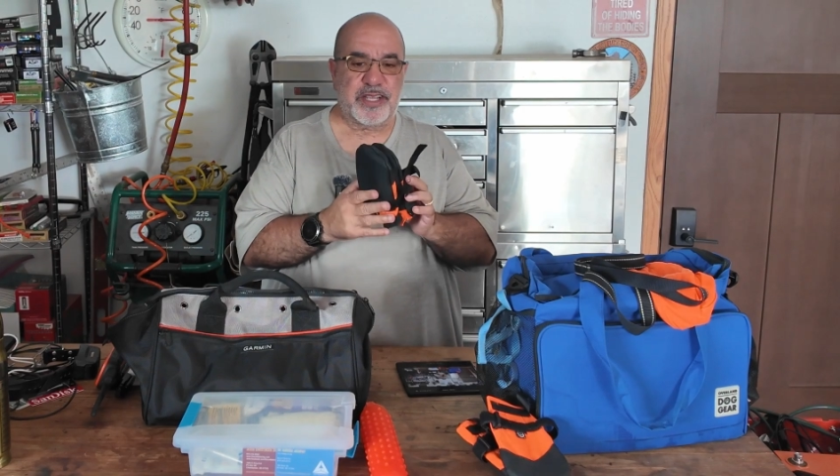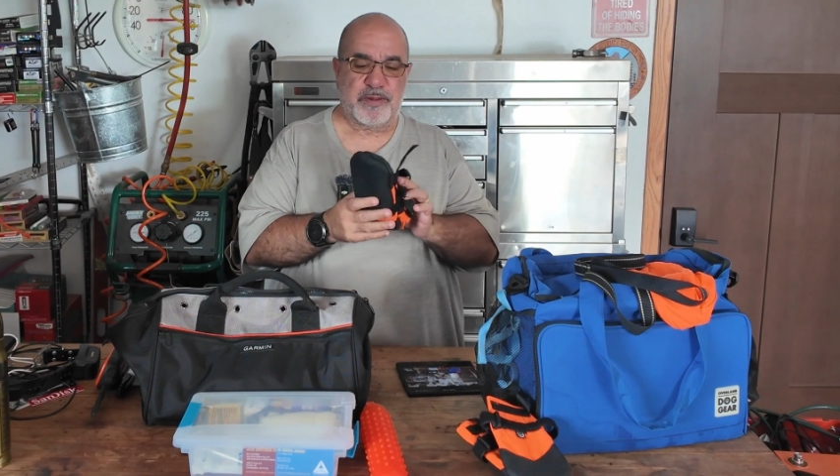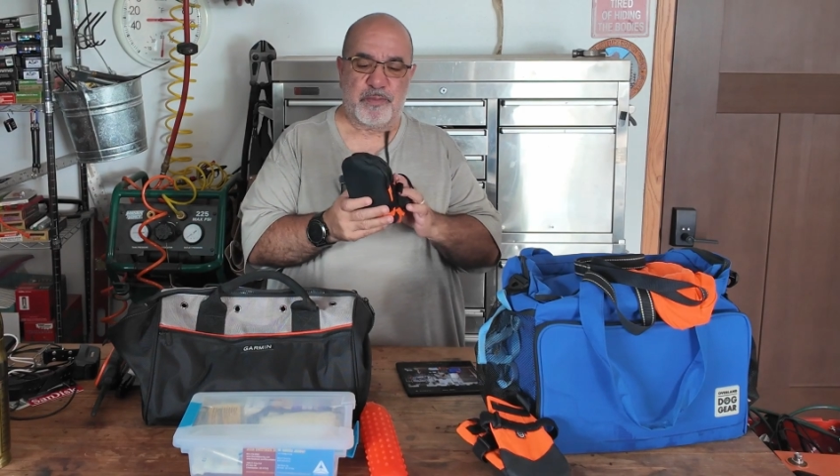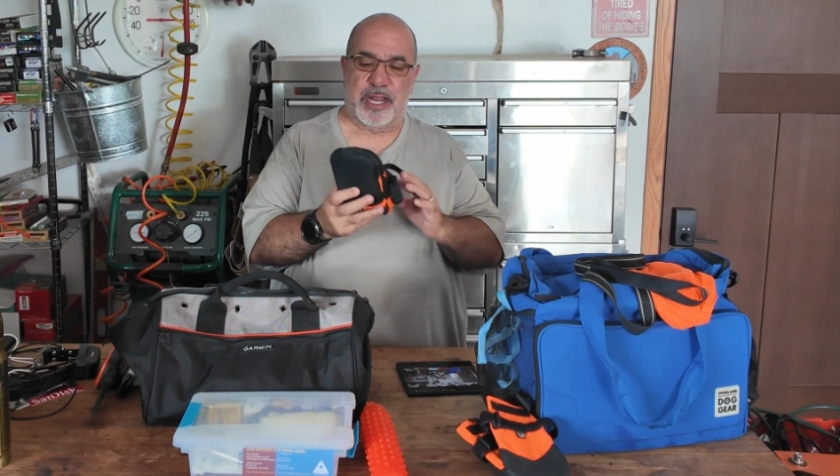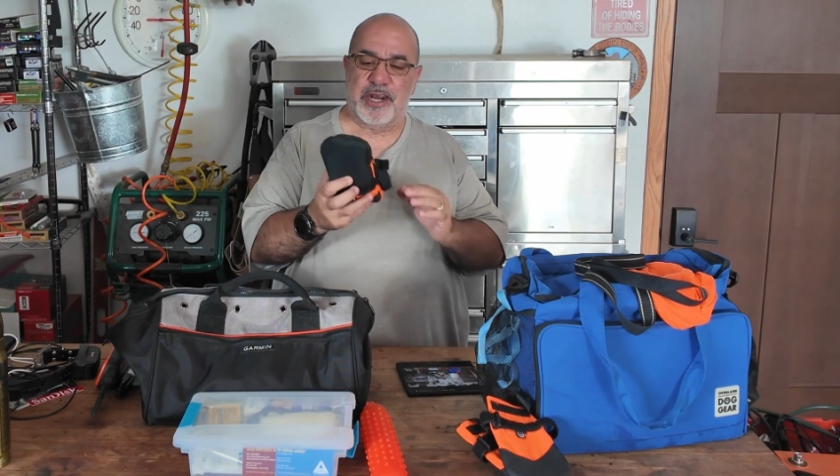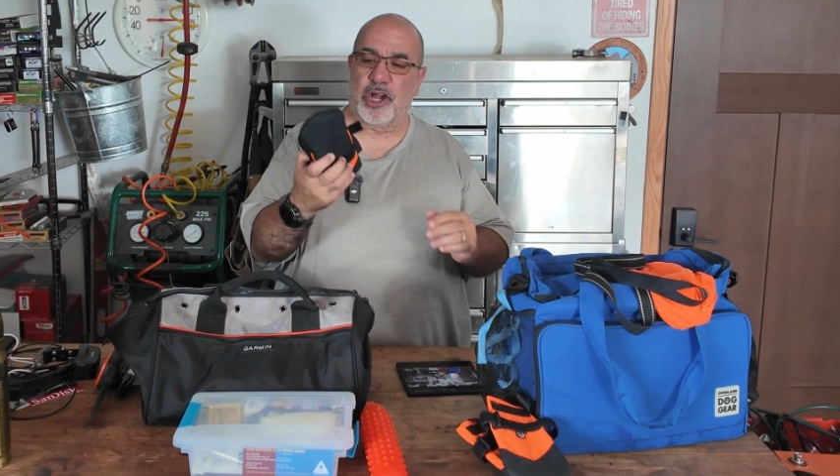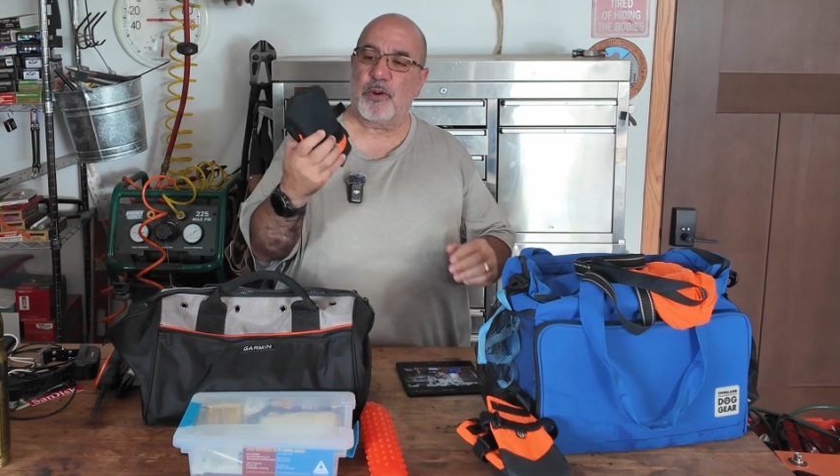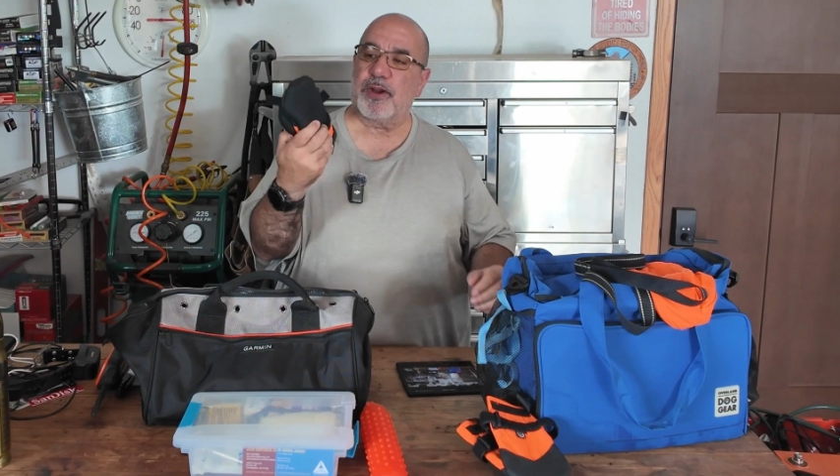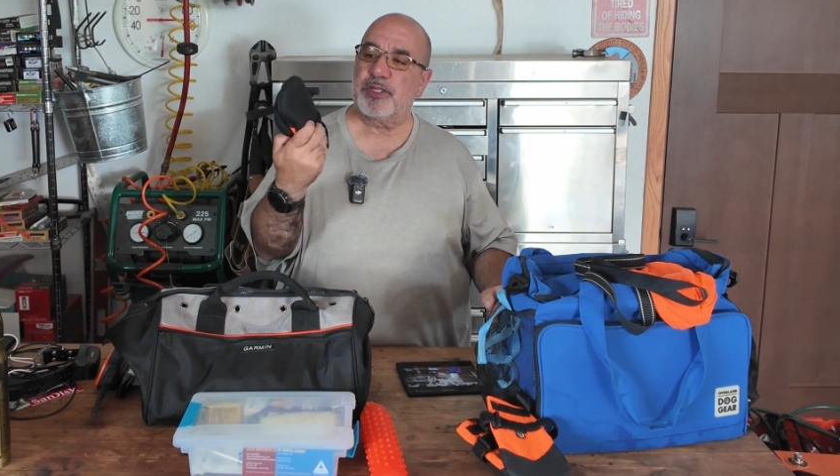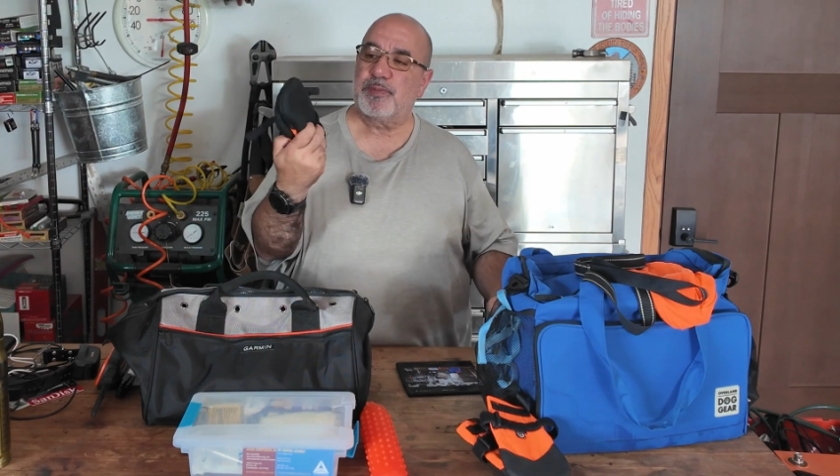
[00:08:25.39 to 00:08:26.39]
and my
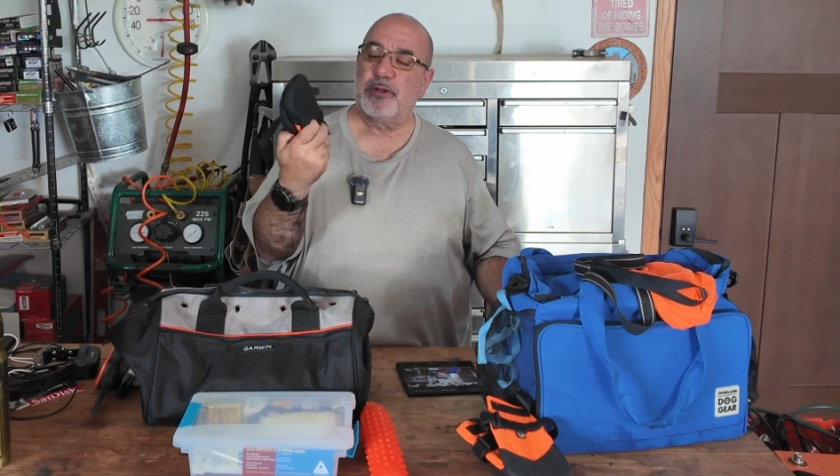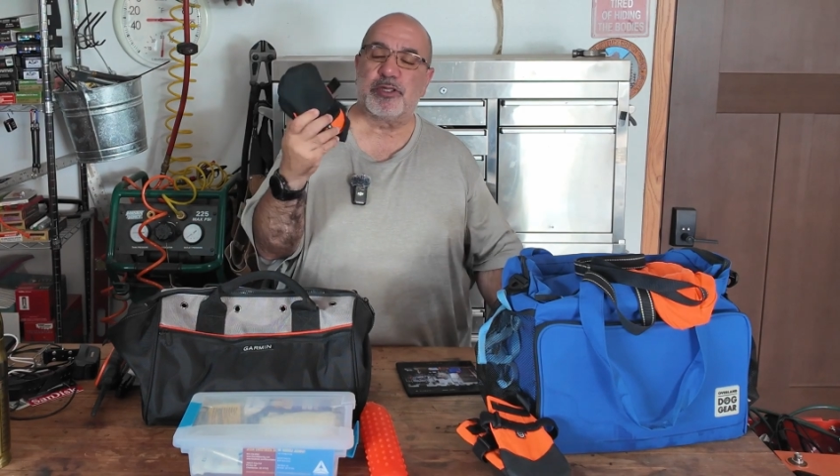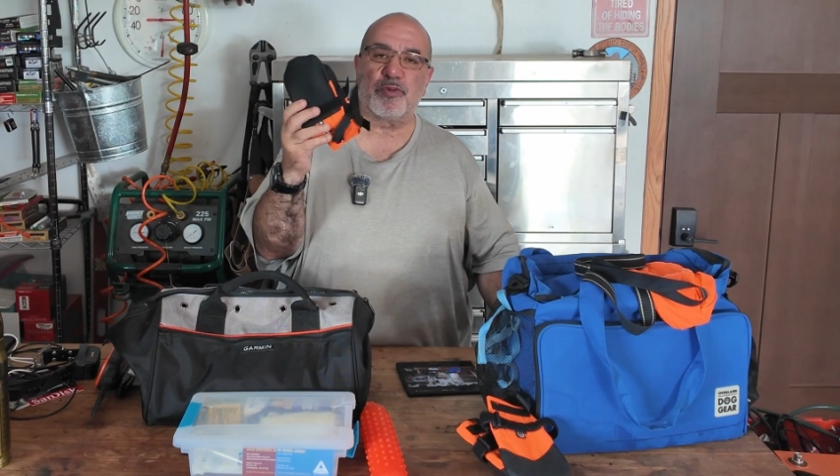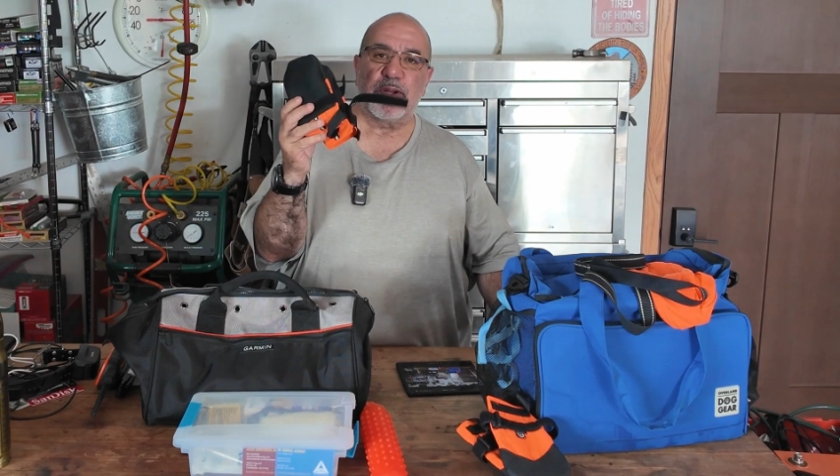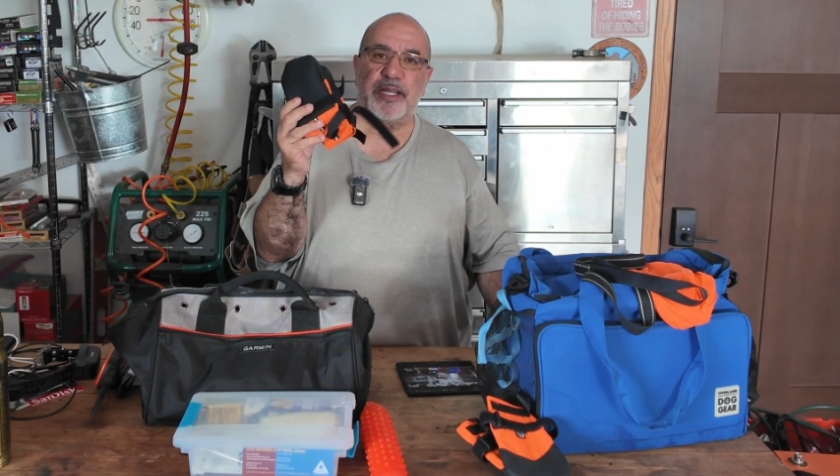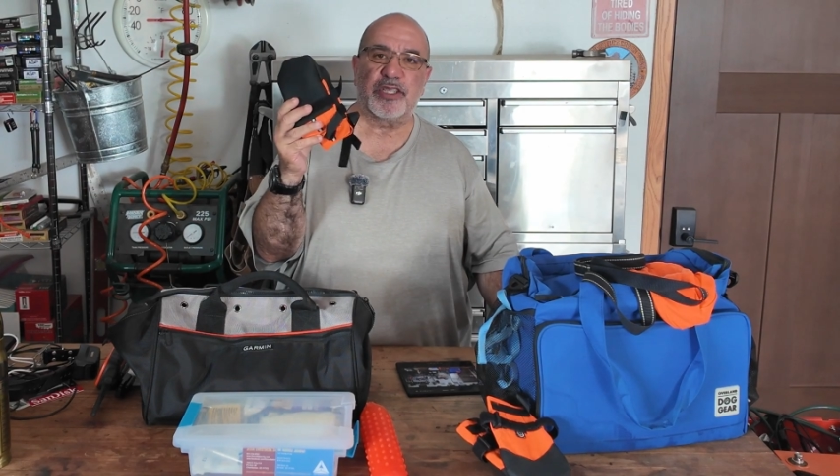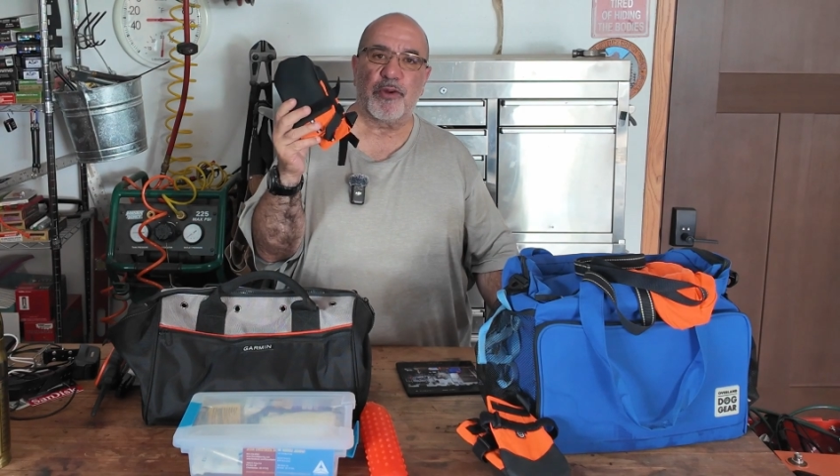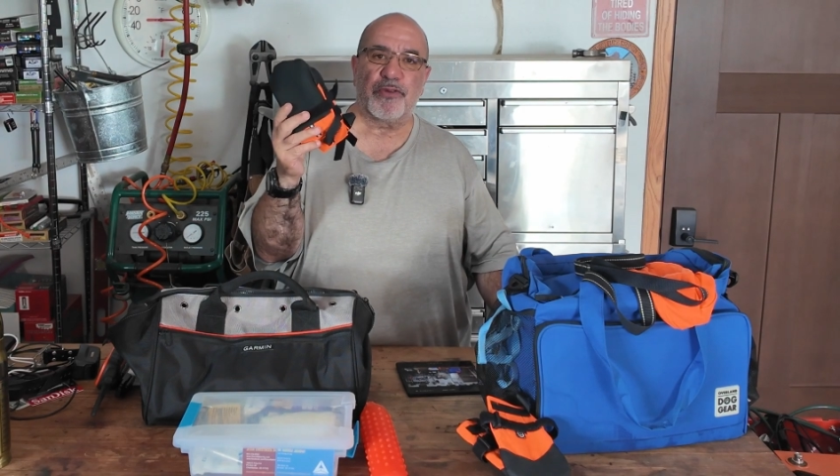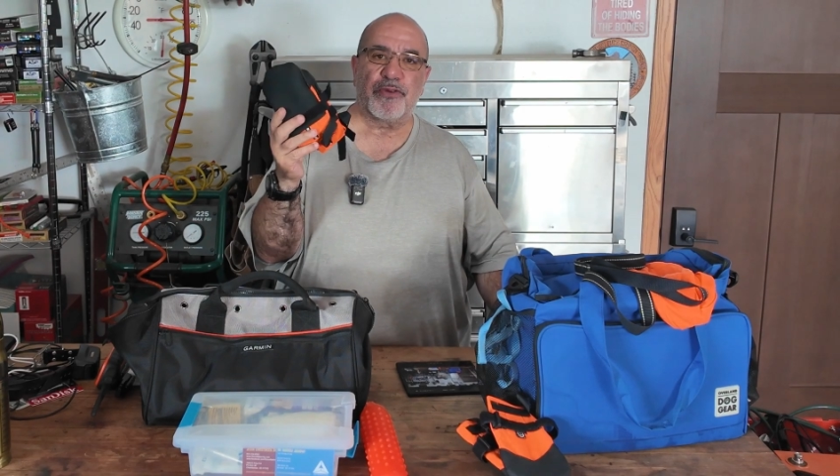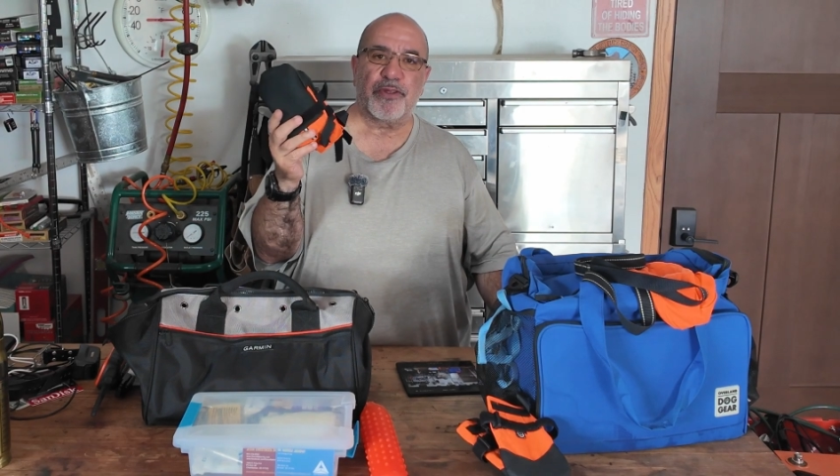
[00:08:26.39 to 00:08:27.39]
dog wears boots when he's
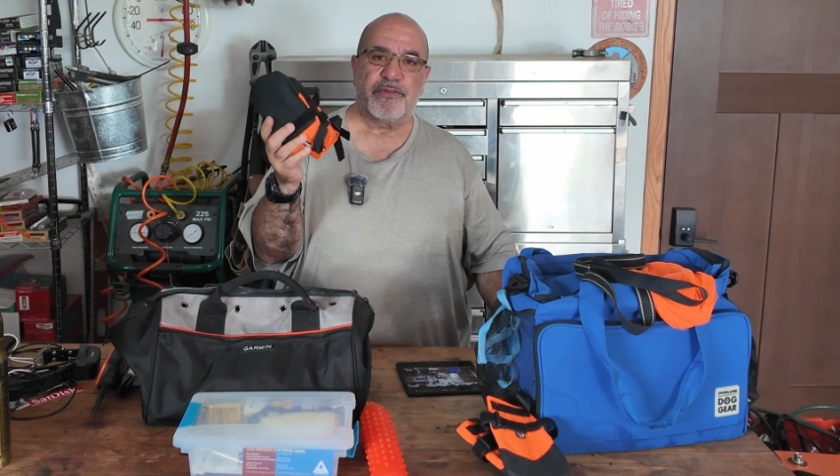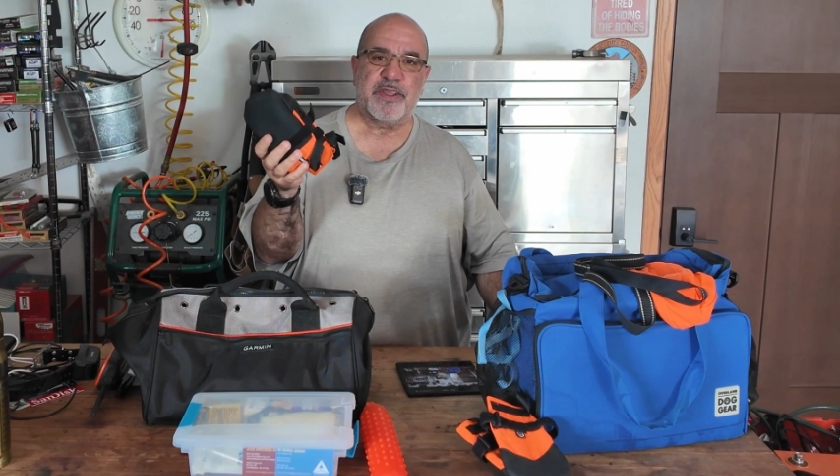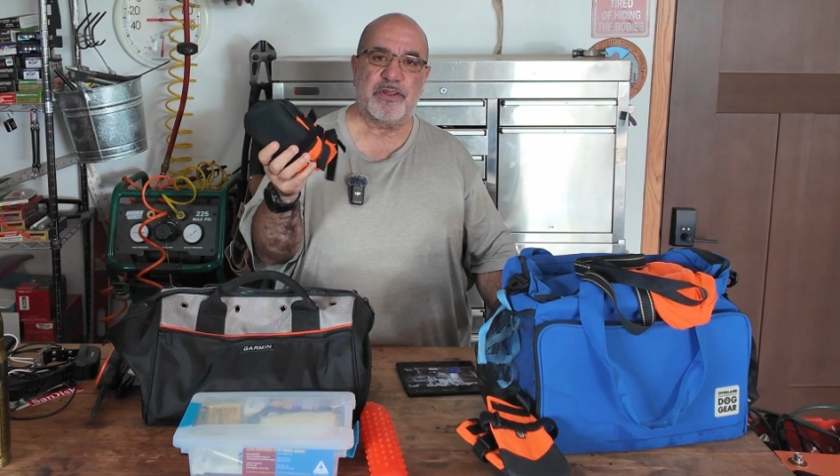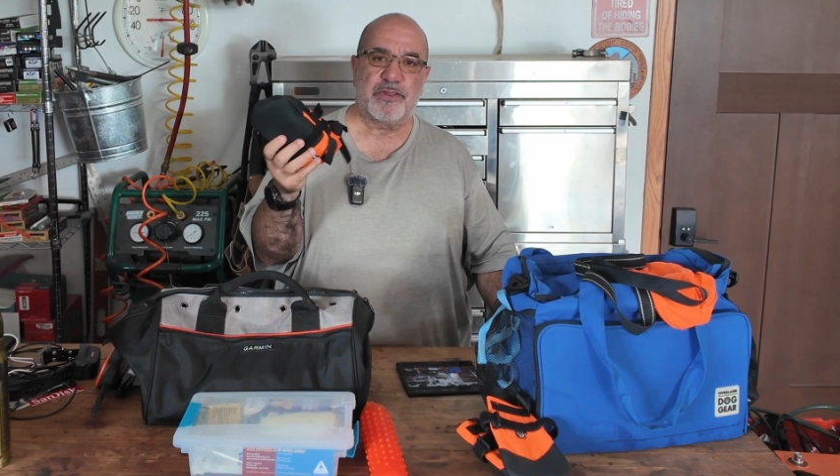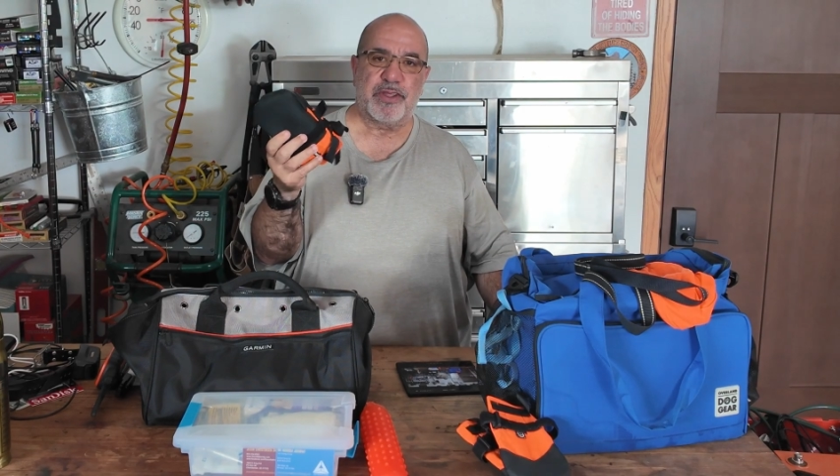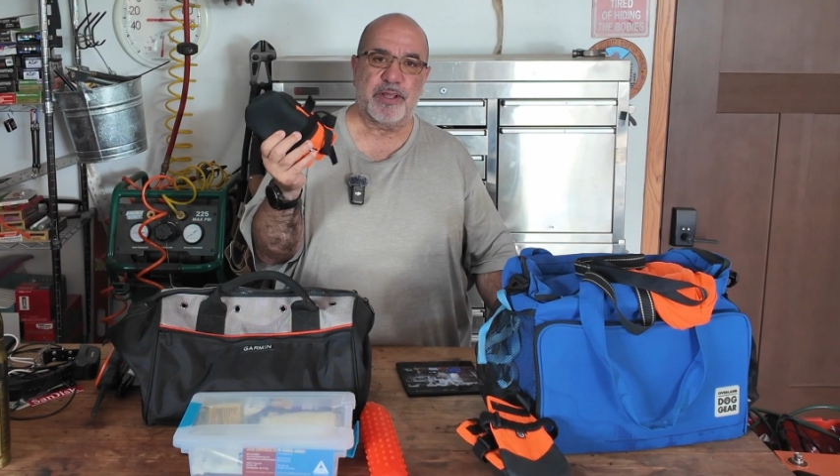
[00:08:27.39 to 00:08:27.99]
going through the field.